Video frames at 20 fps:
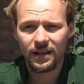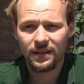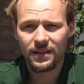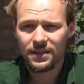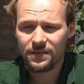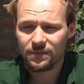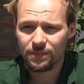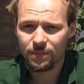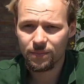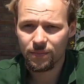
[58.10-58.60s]

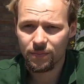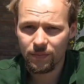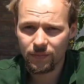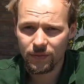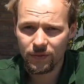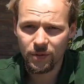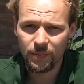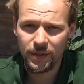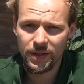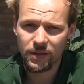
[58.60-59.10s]
These
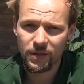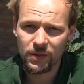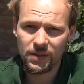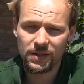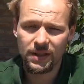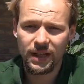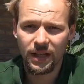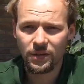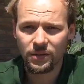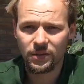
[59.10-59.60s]
tomatoes
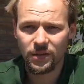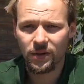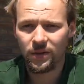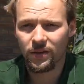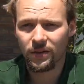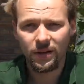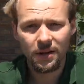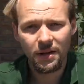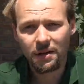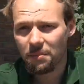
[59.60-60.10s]
can
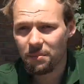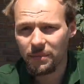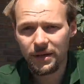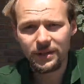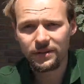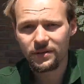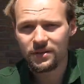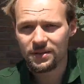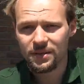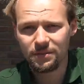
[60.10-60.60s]
grow
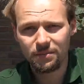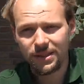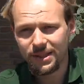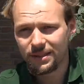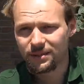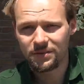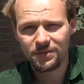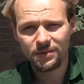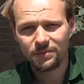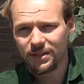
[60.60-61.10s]
meters and
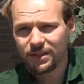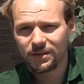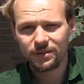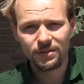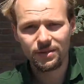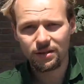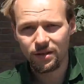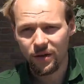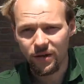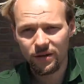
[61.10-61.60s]
meters and
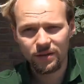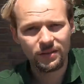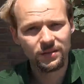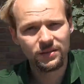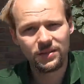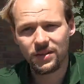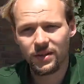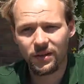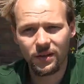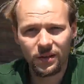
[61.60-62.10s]
meters long,
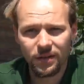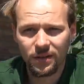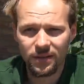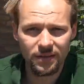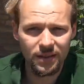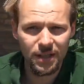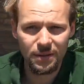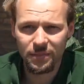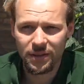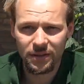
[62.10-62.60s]
so
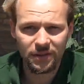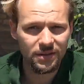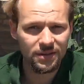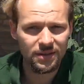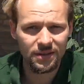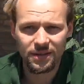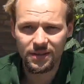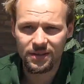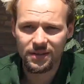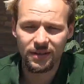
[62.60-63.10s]
10
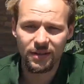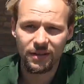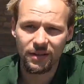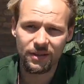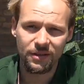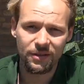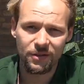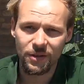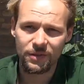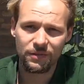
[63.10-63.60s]
meters is
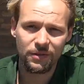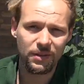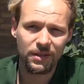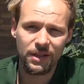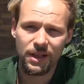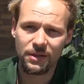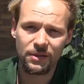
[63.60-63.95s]
not very